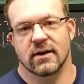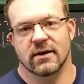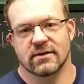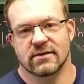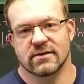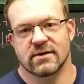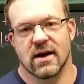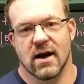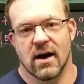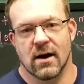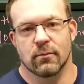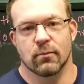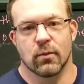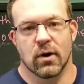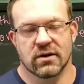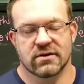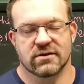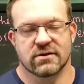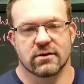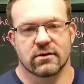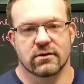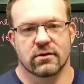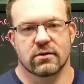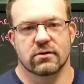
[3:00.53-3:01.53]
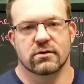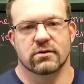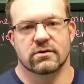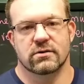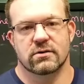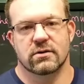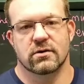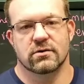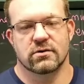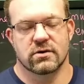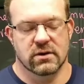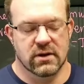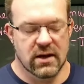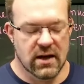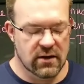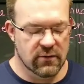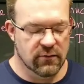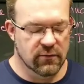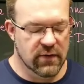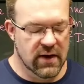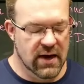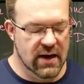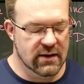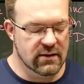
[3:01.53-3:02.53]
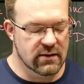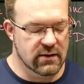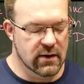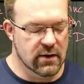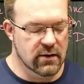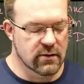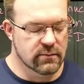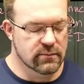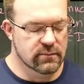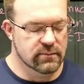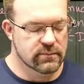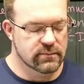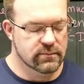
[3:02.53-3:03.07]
it's not muscle. There's a lot of fat there.